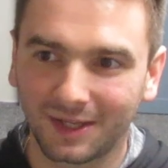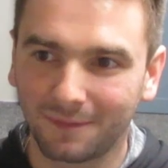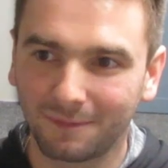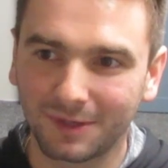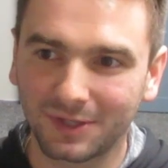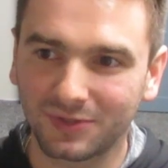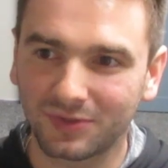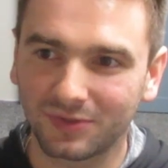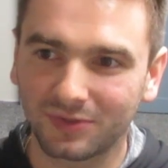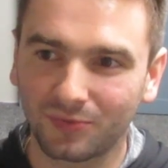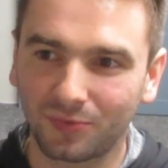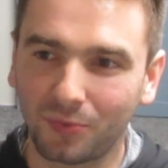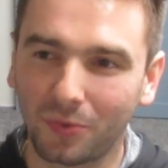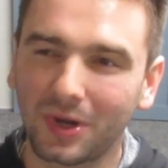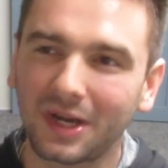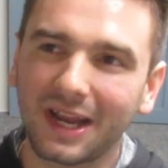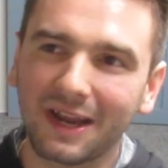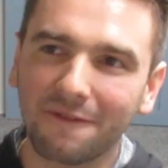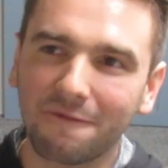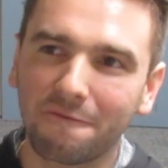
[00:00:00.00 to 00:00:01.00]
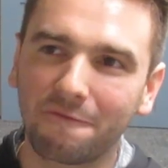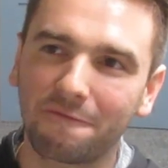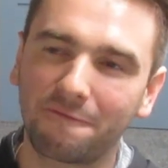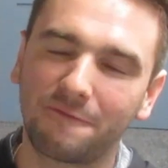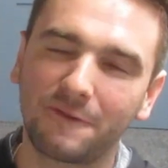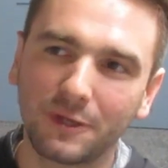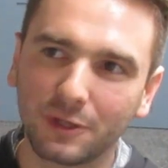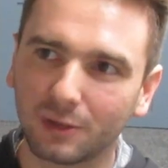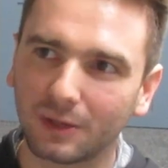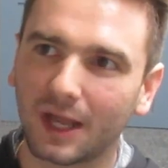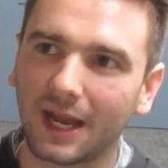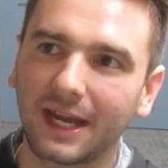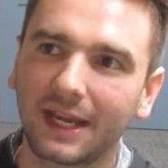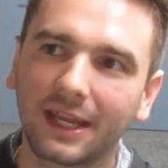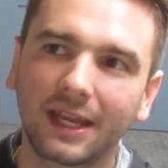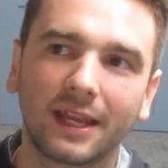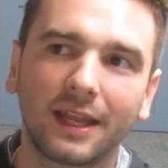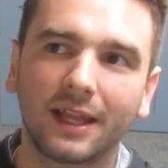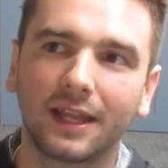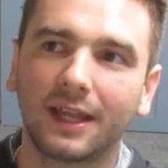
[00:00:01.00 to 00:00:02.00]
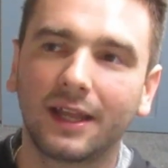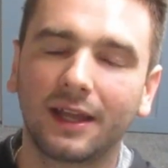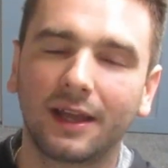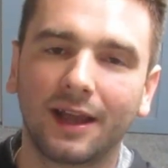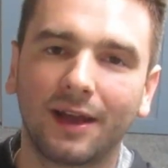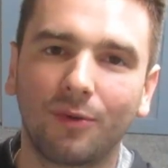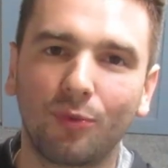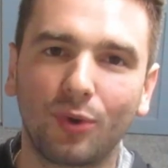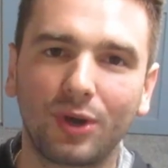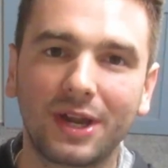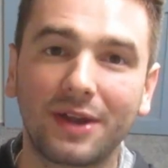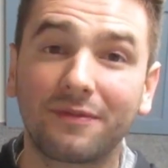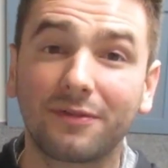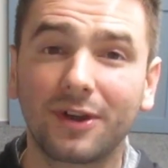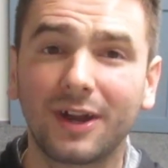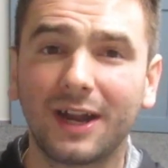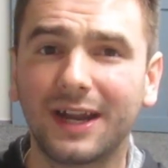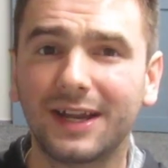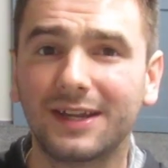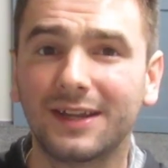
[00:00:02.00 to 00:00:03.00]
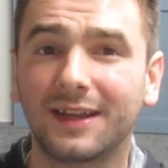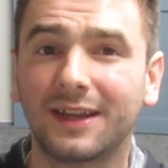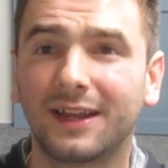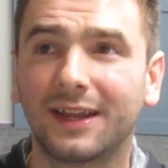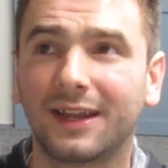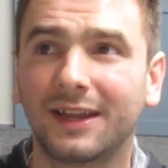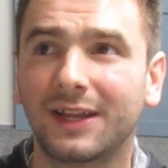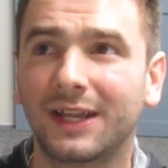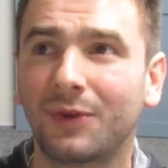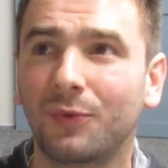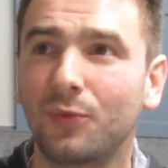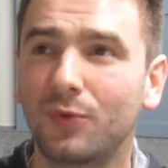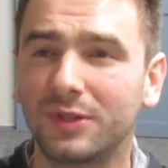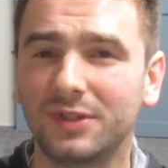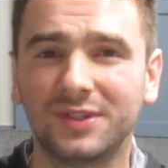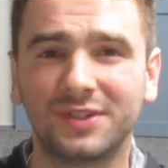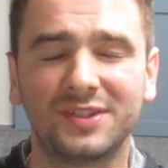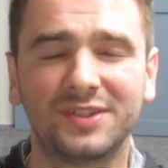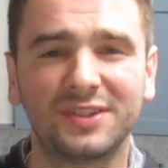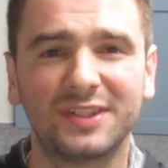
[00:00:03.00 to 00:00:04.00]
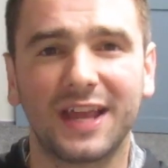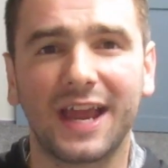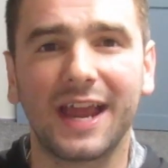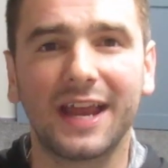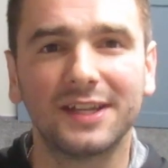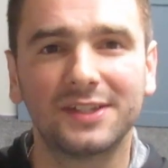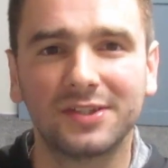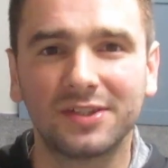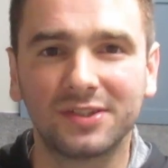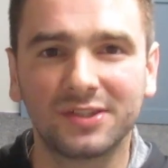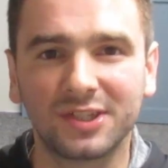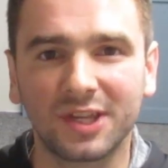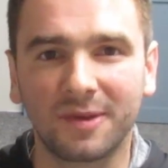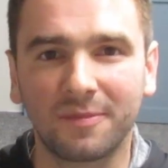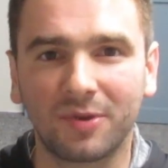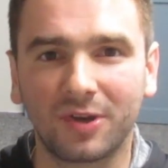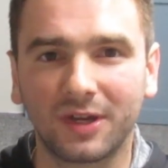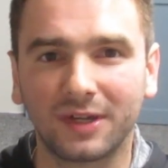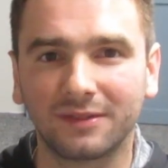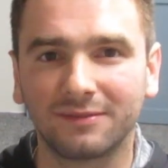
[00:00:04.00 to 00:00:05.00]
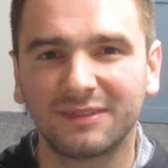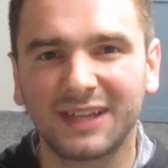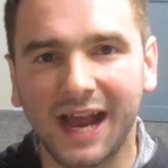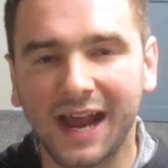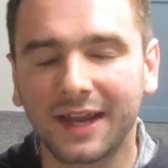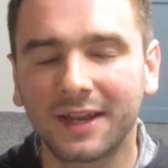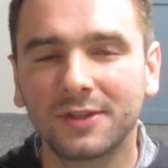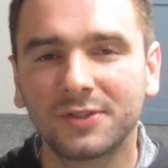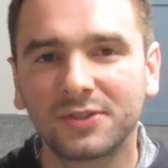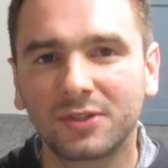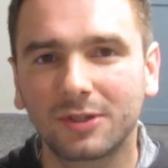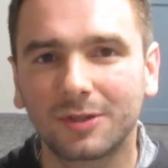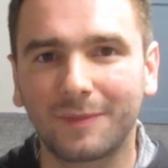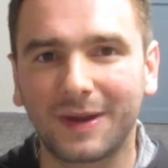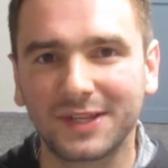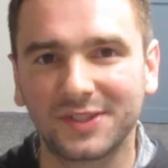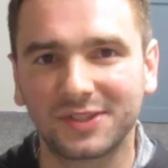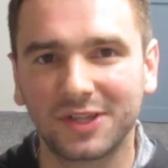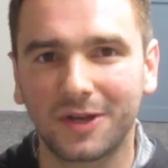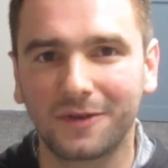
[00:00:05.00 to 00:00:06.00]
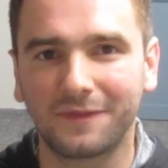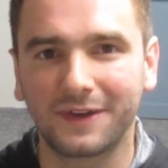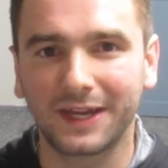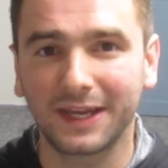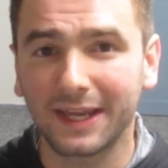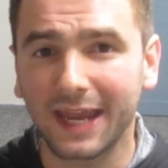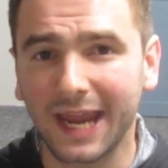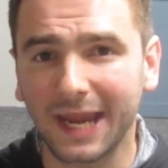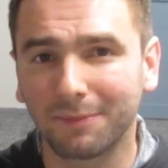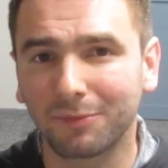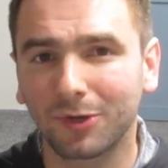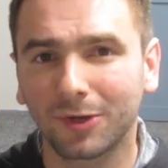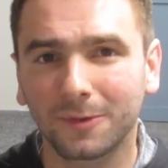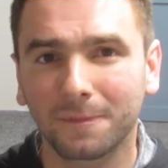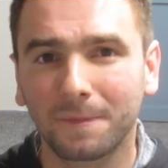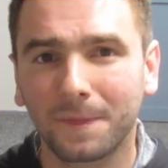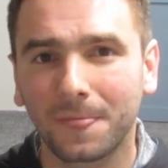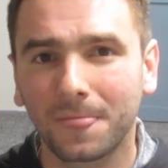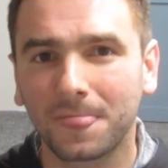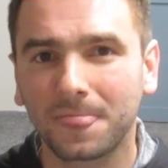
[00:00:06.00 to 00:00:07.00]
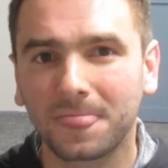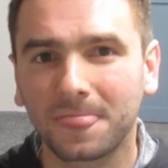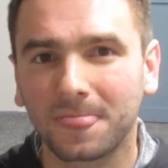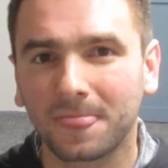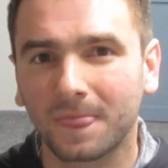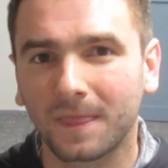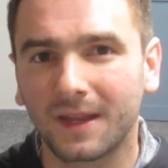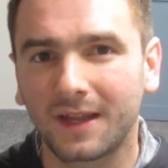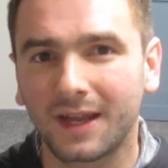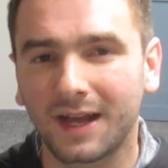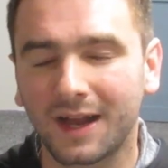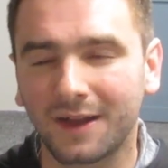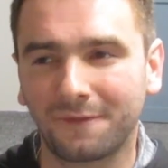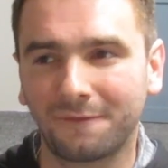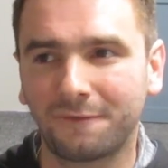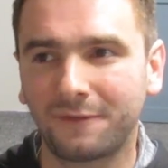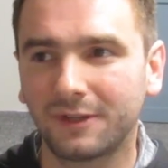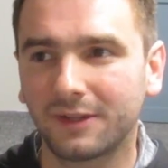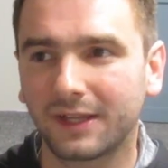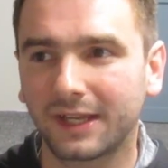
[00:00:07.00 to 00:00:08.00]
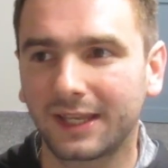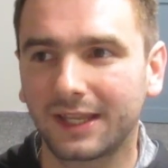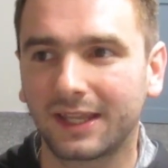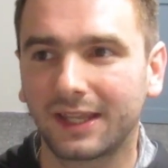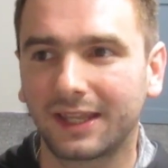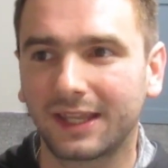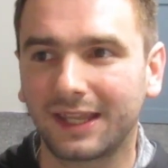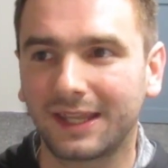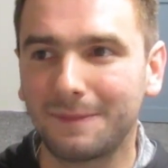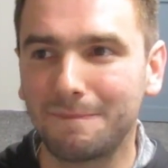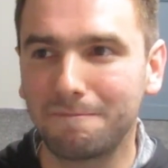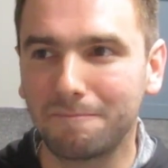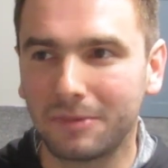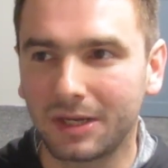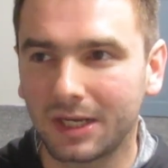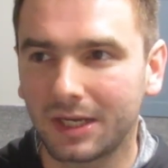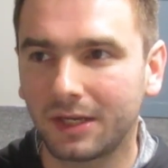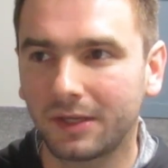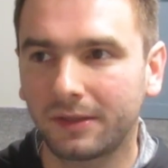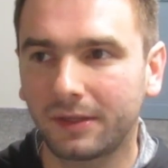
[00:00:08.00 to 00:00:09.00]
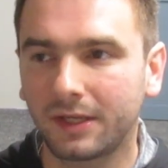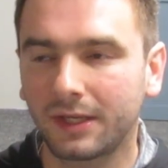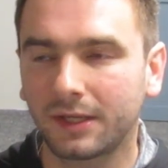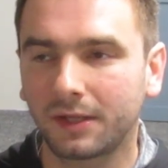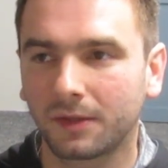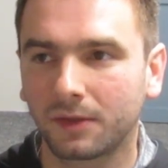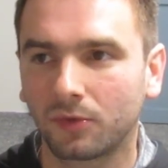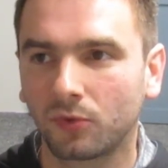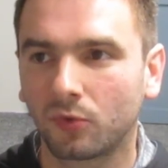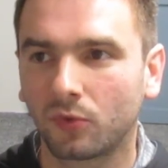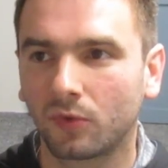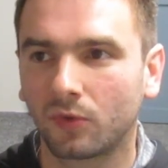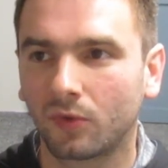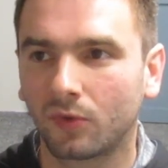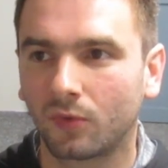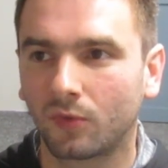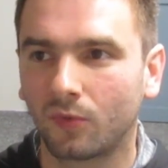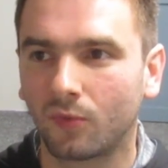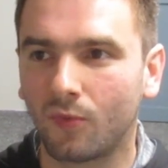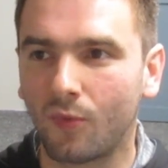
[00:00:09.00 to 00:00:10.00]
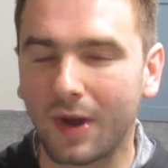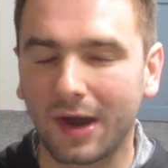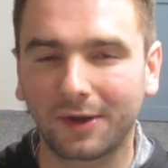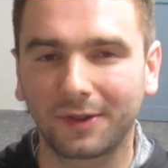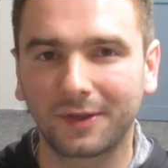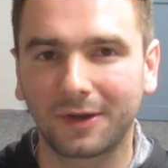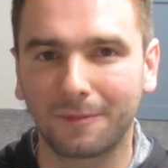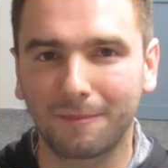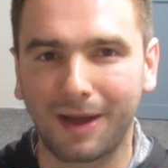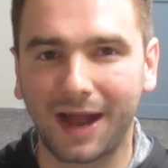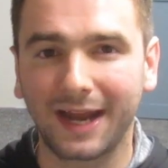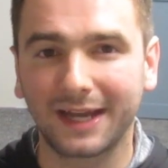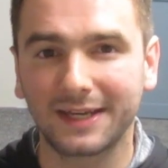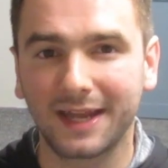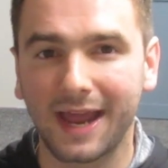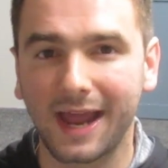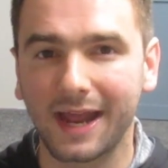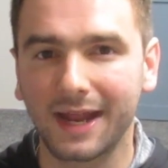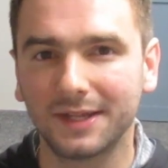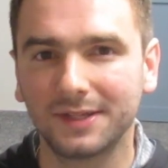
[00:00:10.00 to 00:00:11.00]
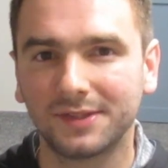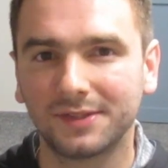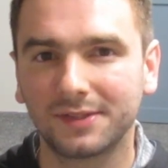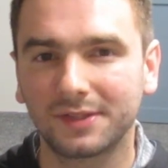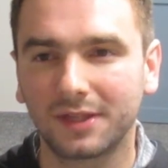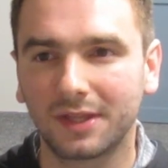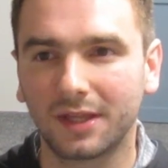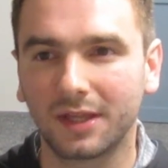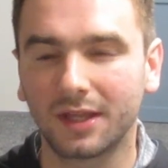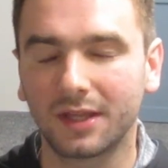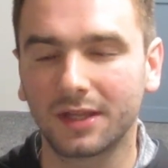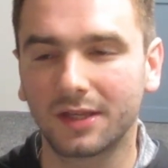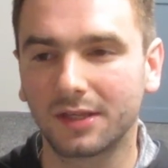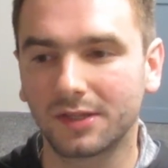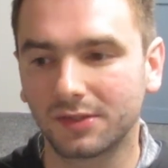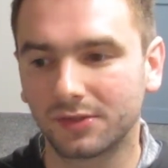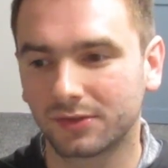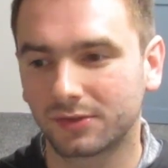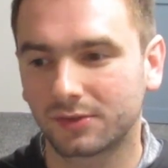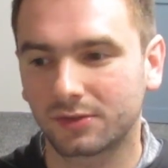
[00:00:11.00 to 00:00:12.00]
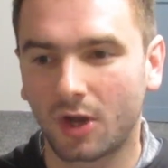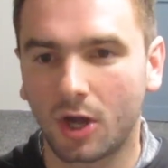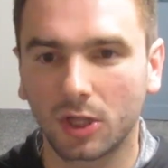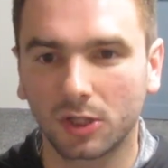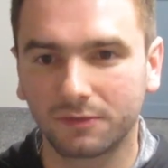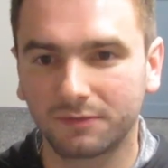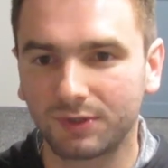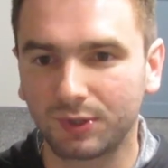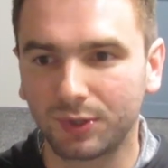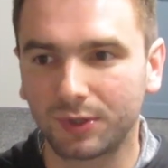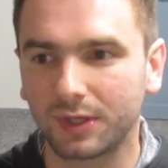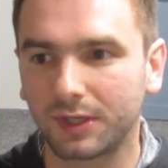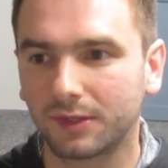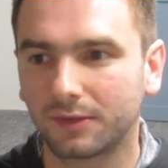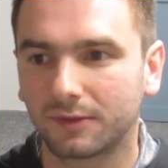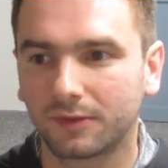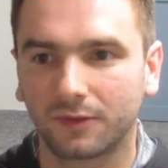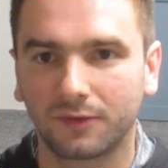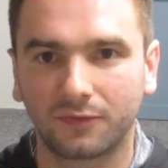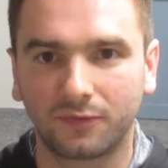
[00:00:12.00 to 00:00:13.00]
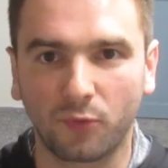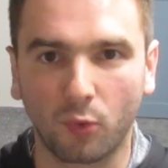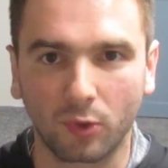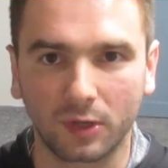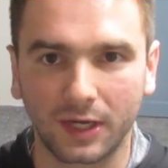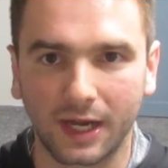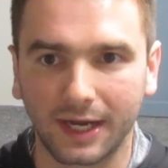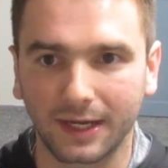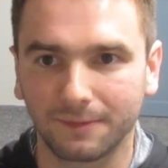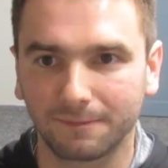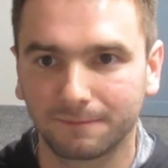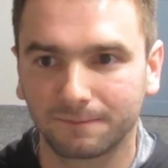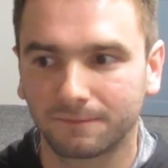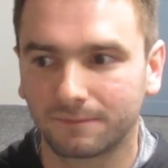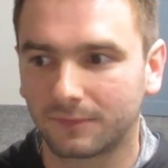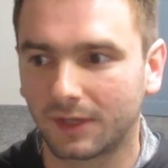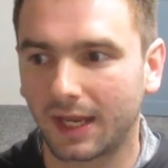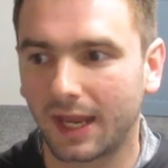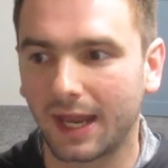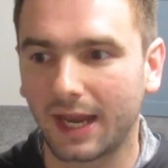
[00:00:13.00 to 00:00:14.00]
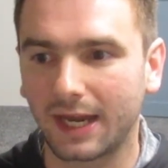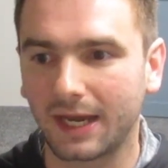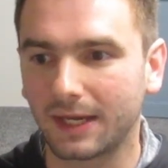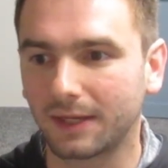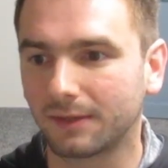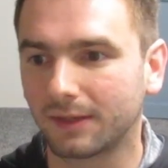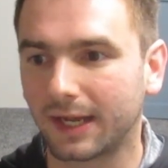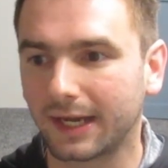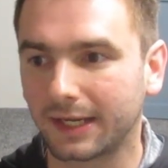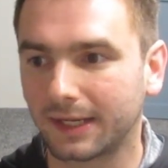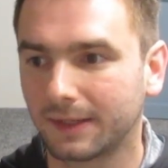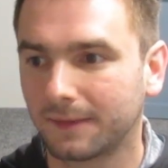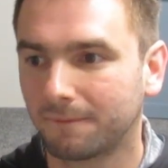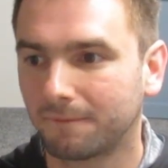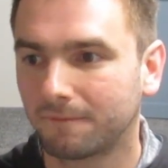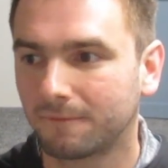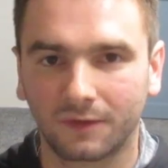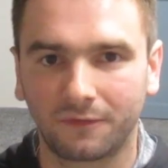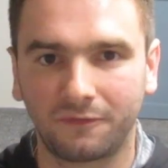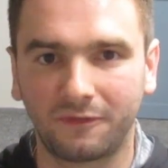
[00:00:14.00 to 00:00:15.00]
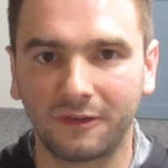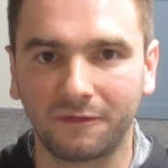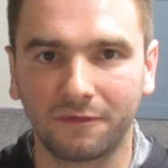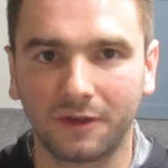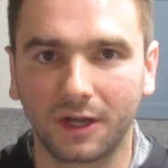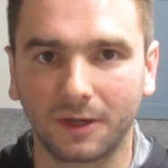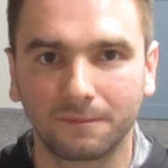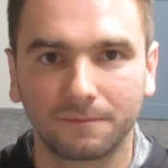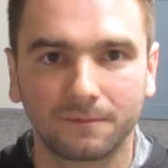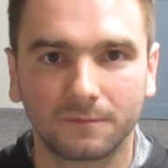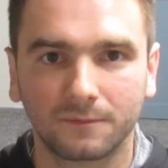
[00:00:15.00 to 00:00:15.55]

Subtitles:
Because what I feel like whenever I would say to someone, yeah, I consider myself a gamer, I feel like immediately where their mind heads is Call of Duty, Fortnite, and like FIFA,